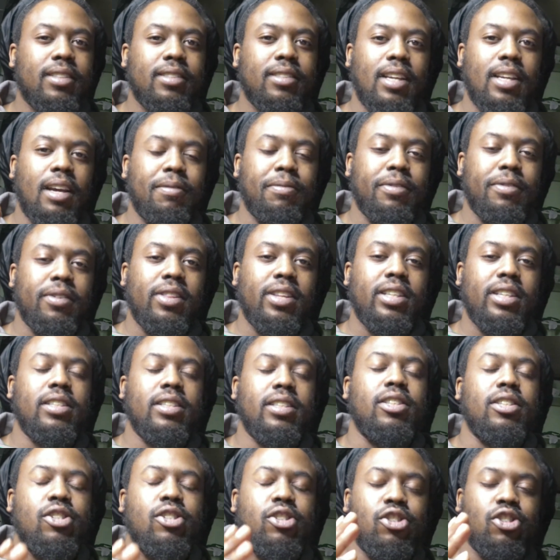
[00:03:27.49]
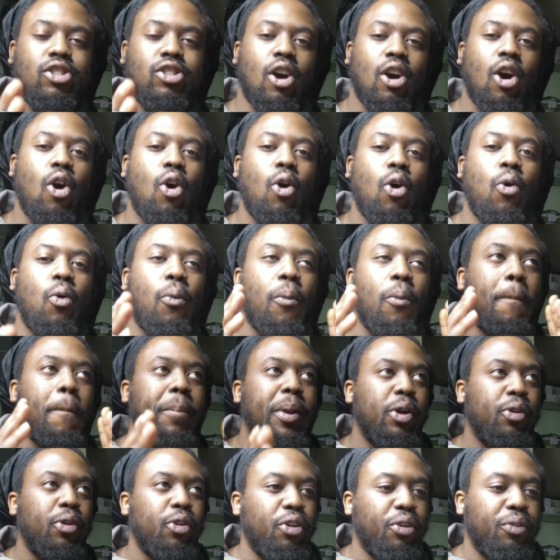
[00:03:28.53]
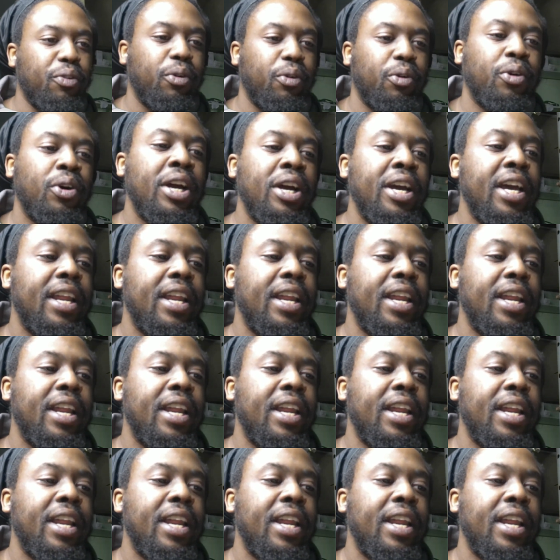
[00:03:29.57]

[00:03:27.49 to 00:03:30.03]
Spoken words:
set for this is so beautiful.